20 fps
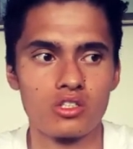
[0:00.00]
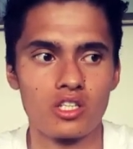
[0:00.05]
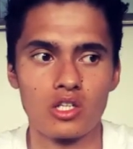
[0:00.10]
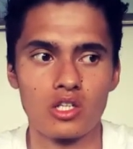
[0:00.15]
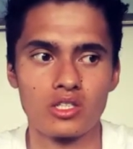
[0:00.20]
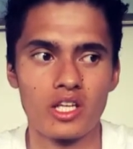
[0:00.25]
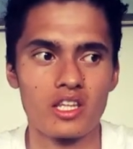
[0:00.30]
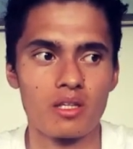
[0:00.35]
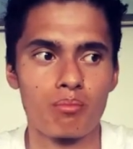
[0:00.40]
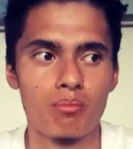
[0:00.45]
I was
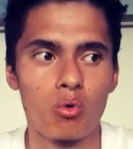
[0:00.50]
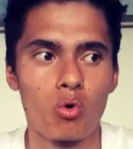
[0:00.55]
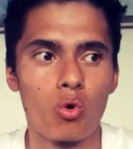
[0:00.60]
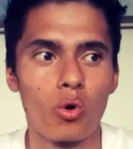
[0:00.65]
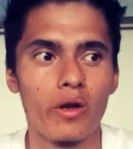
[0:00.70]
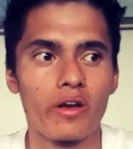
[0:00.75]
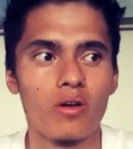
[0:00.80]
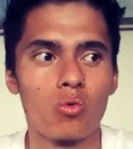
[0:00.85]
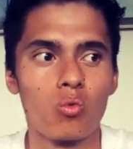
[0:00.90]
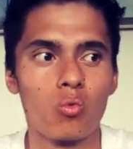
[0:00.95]
at the
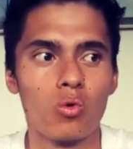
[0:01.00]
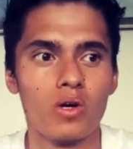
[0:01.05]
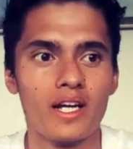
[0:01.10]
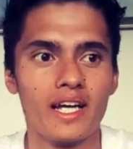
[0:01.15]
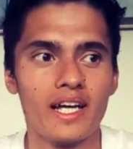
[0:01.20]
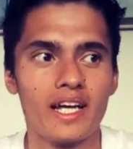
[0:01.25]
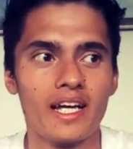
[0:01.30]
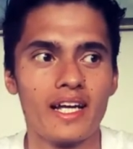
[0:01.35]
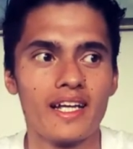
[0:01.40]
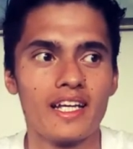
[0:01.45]
point
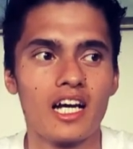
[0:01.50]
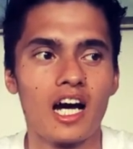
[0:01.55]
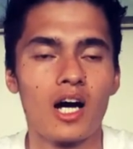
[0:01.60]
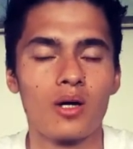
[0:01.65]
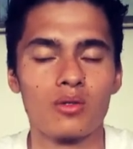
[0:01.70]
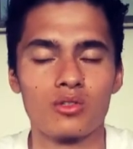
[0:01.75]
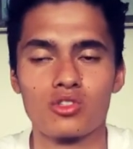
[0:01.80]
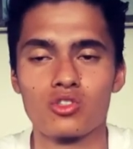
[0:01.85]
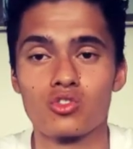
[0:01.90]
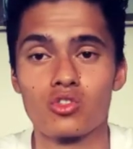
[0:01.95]
where I
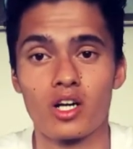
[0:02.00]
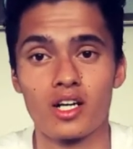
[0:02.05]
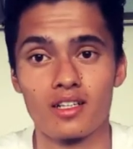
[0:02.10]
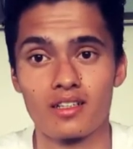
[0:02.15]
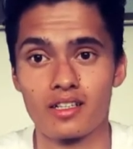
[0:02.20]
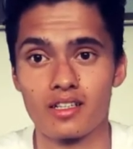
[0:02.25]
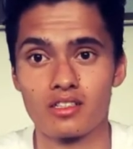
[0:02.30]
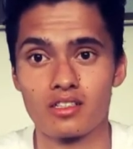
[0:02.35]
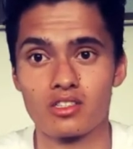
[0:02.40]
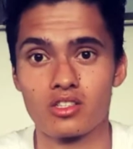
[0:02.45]
was
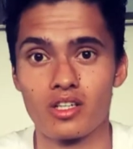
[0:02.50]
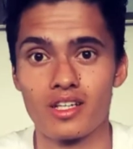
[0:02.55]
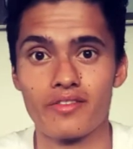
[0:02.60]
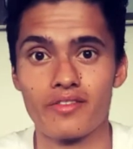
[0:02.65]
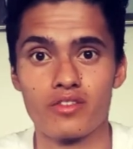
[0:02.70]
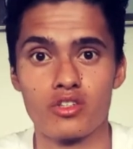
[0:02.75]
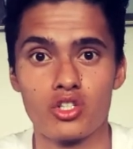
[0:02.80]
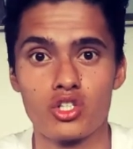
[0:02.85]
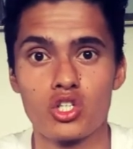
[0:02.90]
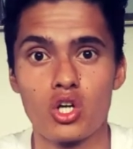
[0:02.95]
struggling to
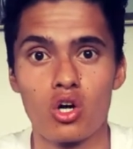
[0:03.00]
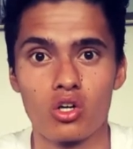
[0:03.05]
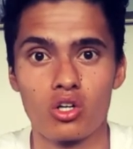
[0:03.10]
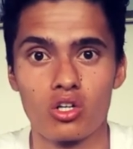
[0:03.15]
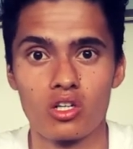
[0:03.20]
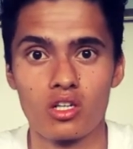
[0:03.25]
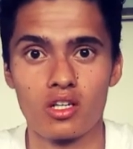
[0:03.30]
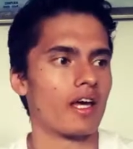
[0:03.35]
even jog.